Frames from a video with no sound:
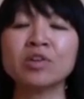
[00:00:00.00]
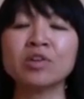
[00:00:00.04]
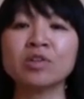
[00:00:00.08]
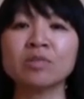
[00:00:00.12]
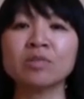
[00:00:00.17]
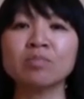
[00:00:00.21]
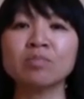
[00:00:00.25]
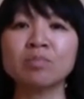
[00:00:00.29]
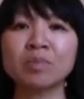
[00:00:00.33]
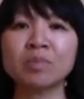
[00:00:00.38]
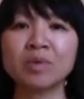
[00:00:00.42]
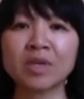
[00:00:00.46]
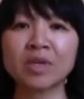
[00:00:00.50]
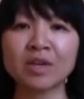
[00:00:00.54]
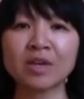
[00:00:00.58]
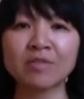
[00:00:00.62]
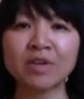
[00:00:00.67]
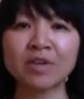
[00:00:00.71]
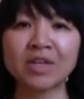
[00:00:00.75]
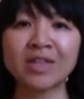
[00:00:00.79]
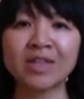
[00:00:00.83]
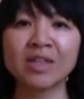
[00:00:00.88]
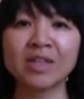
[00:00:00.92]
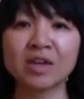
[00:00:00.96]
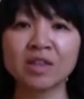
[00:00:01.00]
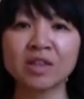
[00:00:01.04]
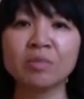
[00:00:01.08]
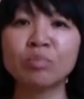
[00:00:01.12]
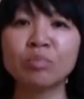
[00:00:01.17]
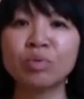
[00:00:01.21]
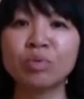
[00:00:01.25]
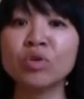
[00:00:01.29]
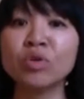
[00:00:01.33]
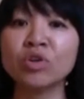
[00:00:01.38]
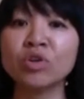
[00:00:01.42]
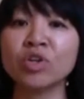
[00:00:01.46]
just give it another
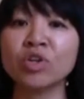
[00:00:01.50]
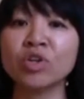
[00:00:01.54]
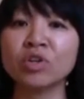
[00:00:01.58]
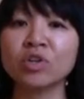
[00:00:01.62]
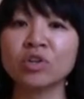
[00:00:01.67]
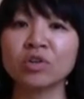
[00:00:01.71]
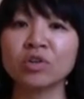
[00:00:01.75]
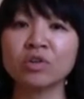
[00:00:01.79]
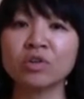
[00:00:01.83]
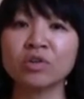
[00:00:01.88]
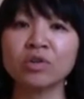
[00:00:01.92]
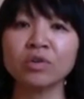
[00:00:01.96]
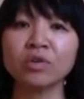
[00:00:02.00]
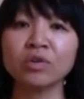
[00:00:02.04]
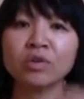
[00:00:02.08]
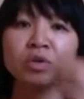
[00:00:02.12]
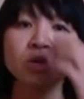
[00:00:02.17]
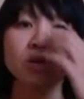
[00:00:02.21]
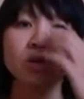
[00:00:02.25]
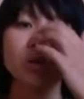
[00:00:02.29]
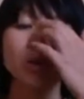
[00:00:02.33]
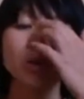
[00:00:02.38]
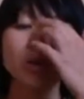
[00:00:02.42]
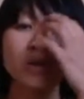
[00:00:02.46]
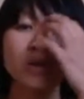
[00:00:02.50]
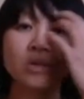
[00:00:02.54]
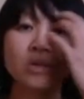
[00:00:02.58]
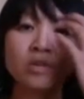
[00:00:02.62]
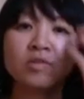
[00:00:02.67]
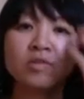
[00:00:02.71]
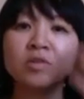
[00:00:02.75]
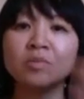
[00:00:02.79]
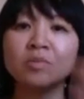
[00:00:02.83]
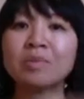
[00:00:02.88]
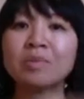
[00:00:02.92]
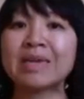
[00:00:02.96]
push to
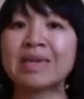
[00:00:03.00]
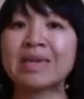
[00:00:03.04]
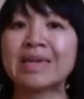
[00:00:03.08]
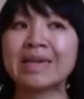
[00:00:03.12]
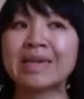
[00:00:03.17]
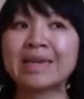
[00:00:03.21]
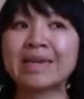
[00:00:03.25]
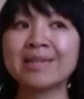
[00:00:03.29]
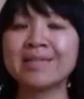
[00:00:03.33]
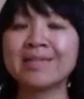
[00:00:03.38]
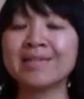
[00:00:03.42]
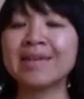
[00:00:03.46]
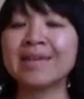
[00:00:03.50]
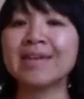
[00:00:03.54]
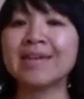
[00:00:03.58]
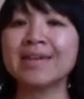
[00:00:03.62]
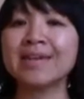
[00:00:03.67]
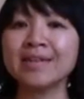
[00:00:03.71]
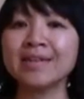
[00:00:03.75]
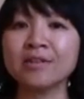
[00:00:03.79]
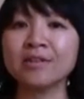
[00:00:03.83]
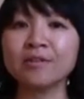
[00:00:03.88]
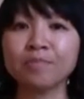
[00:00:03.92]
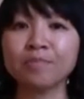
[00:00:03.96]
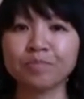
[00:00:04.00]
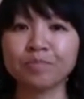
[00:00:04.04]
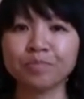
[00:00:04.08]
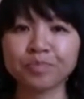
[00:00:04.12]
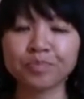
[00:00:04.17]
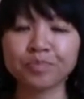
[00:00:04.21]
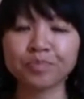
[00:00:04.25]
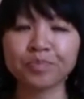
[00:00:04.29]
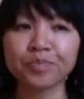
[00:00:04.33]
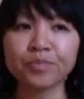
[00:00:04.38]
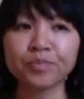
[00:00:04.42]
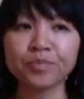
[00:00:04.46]
be seen
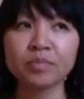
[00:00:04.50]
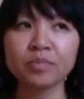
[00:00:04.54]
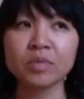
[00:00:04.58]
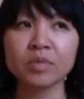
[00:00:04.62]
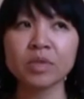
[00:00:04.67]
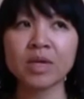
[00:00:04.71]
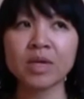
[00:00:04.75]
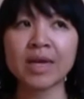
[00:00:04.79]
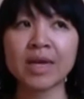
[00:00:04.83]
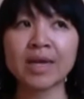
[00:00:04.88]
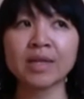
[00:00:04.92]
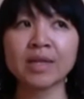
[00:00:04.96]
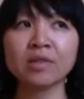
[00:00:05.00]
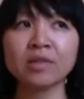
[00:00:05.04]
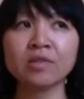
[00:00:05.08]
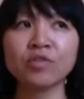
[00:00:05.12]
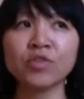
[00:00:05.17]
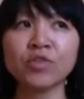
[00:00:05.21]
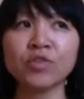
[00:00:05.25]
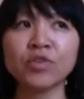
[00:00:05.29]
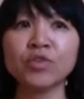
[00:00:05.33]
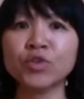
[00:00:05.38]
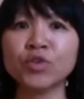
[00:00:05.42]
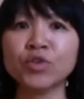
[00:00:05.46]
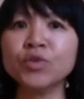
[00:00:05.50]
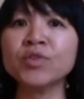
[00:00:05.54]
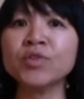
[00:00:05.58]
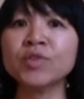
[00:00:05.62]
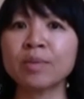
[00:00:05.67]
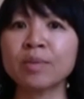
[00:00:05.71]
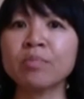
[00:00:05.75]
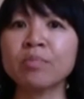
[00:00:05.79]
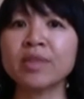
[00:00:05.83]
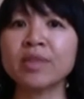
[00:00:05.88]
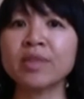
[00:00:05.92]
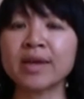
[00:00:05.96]
and to do
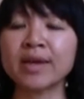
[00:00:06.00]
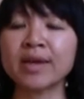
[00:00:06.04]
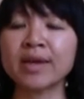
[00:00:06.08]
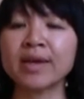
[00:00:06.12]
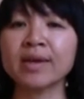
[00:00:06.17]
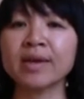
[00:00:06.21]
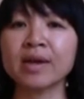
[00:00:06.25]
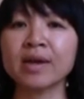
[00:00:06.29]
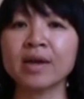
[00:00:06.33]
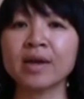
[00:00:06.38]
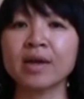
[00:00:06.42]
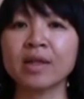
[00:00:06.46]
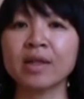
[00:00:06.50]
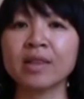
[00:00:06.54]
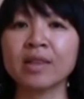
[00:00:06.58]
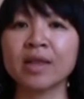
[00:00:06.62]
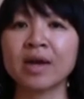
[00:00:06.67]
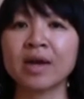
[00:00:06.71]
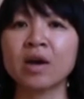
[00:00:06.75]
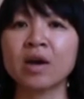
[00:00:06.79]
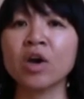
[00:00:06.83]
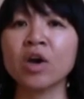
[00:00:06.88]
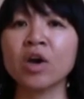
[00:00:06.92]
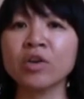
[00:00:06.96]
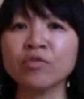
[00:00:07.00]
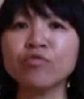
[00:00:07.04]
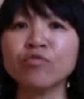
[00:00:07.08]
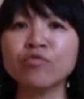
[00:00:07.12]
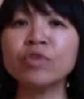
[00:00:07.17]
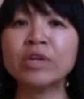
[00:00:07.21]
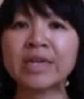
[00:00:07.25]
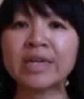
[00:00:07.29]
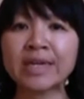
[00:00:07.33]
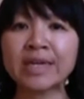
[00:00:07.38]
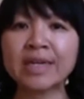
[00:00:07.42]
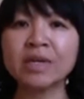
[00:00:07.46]
something that I
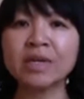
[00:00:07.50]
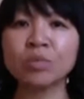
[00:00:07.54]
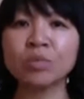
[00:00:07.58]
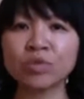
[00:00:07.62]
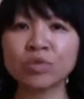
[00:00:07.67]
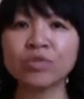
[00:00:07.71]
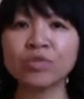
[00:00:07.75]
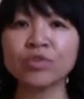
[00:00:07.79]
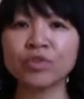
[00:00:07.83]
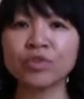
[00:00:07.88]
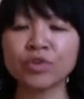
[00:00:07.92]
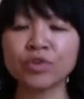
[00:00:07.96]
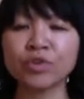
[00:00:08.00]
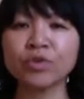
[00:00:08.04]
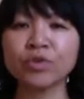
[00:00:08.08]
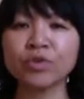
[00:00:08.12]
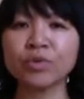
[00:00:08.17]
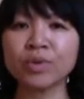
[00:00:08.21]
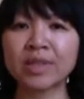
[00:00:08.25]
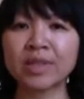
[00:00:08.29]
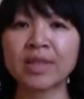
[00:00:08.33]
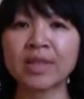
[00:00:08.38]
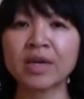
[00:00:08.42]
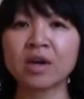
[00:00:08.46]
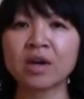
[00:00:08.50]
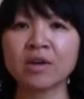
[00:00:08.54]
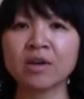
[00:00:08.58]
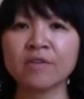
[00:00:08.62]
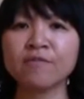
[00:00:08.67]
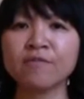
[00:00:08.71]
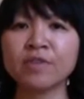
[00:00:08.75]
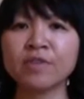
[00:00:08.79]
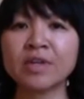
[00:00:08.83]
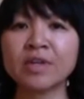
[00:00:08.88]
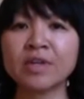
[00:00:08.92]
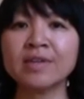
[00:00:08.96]
really want to do and that I
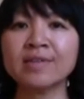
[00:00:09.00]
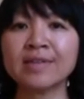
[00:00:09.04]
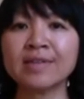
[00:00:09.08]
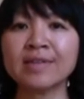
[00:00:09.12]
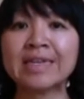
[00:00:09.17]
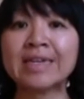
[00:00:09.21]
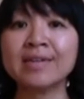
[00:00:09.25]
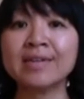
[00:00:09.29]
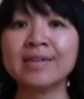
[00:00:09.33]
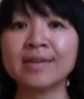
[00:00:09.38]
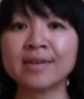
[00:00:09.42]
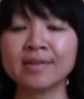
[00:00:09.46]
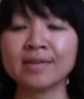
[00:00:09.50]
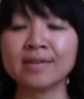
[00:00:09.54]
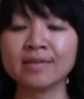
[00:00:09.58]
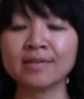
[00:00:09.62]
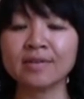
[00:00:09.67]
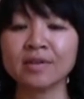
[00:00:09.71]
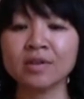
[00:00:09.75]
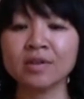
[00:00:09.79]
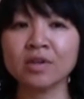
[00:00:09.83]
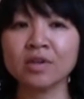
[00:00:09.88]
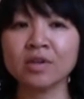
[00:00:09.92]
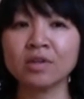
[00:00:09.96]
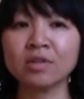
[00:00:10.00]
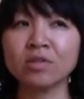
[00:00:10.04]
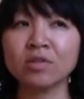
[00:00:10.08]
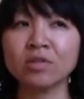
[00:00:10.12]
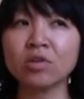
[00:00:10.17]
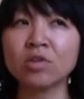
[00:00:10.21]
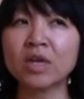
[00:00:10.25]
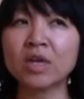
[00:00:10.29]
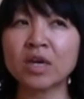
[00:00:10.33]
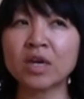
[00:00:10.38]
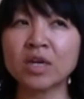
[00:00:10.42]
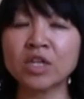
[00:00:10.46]
feel is needed.
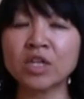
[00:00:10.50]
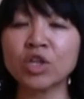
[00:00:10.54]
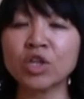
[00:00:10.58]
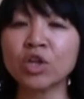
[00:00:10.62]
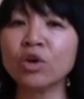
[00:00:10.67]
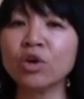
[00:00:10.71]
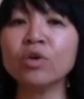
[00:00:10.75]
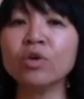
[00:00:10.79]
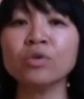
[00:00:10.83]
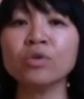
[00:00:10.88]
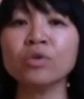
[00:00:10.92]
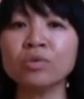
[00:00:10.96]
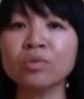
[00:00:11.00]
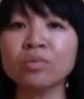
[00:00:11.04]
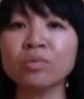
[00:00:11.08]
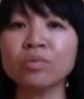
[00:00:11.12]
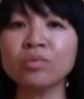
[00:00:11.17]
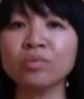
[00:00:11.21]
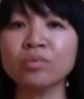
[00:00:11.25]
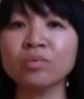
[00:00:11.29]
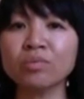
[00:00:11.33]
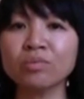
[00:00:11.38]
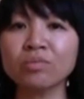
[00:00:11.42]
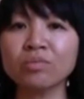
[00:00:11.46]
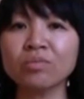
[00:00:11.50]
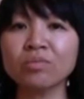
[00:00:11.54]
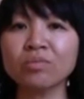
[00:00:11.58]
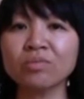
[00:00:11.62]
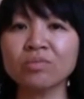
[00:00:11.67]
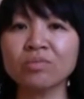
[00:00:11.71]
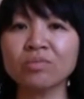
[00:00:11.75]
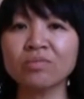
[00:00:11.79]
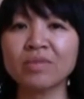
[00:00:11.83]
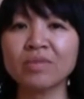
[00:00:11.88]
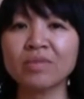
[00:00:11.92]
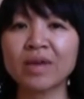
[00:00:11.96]
Not that I know
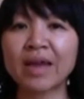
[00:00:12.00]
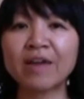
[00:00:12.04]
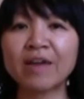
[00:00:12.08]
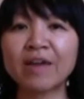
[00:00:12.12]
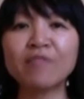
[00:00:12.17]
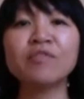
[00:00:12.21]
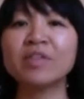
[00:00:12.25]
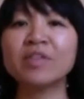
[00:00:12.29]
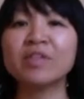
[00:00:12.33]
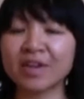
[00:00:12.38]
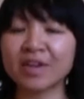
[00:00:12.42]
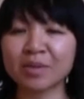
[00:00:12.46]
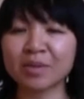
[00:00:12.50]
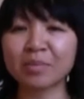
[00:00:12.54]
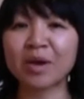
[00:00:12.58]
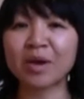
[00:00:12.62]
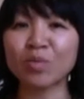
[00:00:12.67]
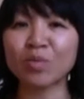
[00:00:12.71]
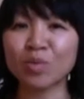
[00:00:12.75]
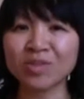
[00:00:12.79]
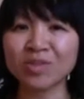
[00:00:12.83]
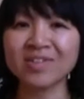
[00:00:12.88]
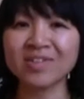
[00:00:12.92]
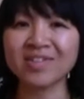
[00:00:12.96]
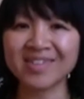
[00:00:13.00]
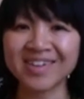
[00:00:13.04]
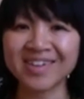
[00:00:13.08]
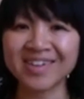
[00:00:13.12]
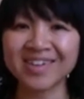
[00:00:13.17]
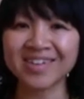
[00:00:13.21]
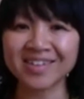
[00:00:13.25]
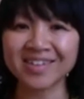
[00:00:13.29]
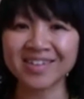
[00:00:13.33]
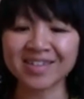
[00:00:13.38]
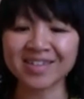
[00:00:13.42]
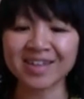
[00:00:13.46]
everything about what is
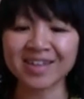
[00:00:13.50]
needed,